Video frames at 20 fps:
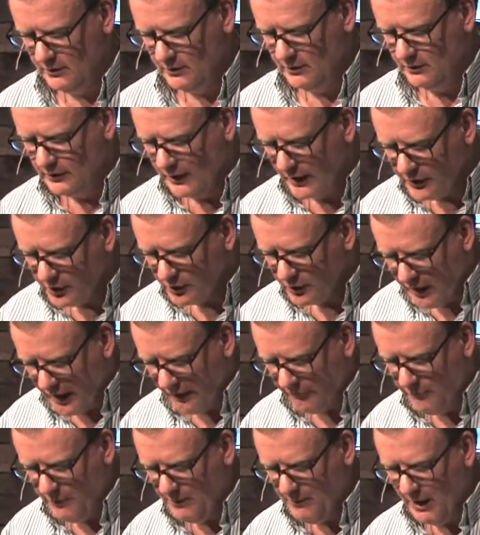Let your
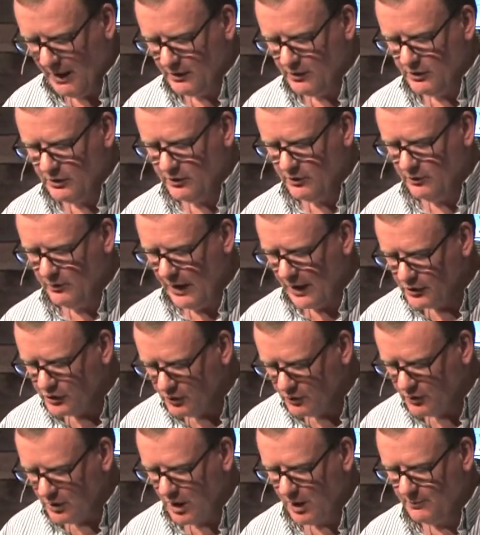life be made new as you
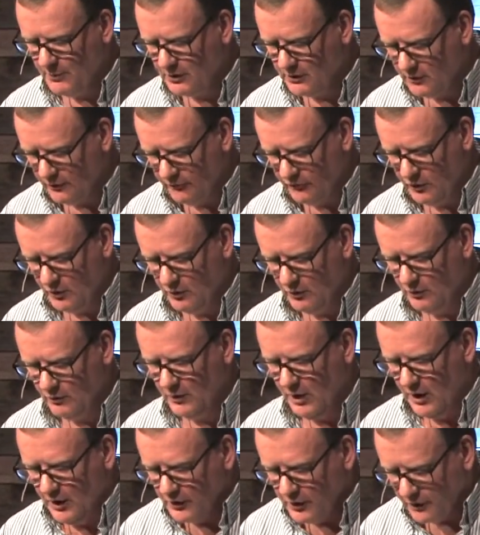come into view.
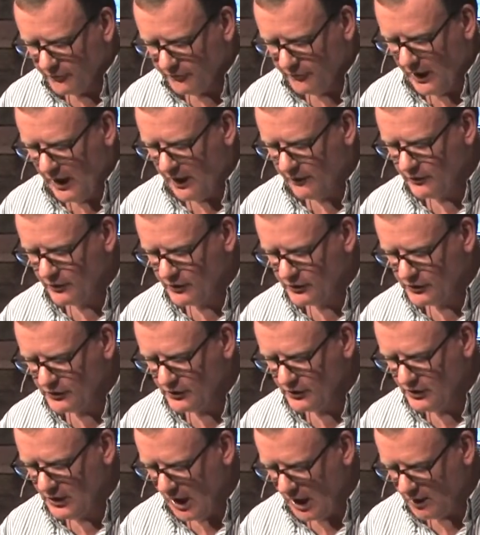Your father's
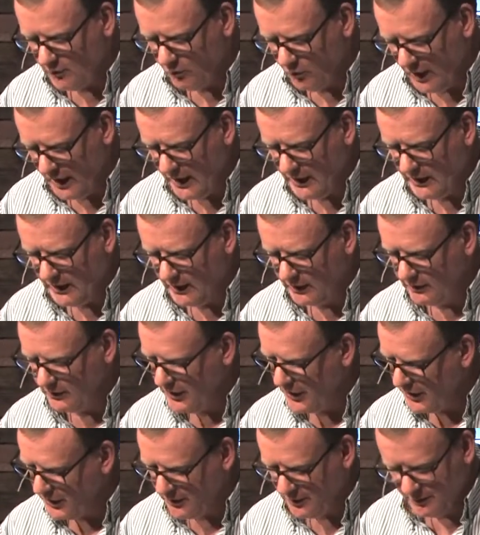not waiting.
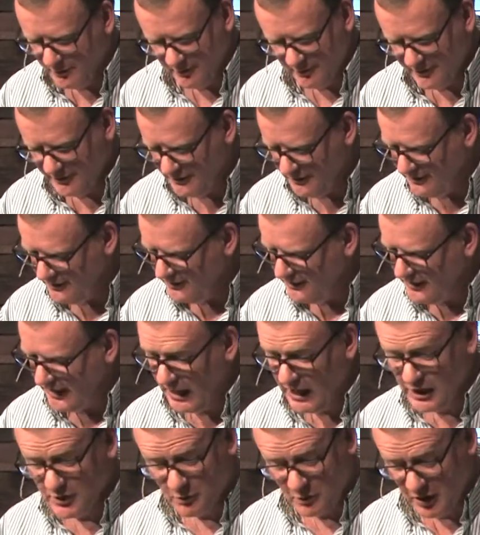No,
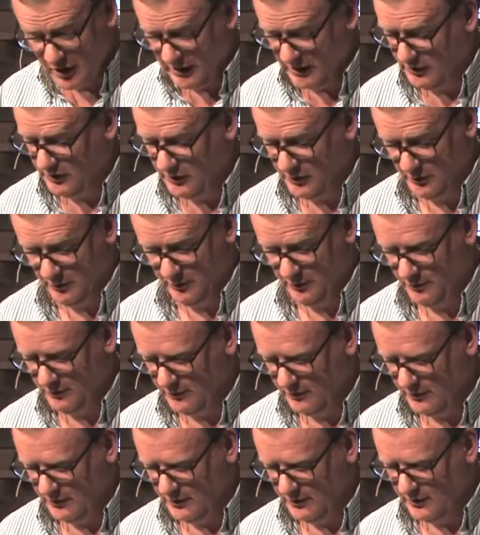he's running too.
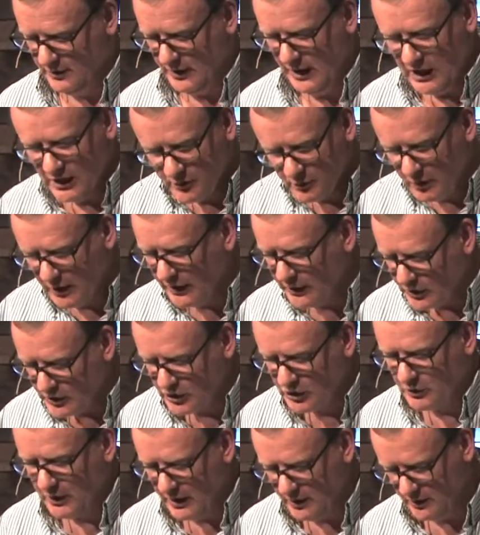He's running
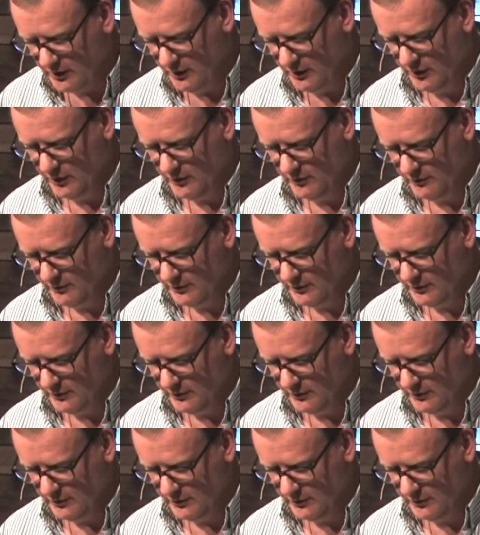straight to you.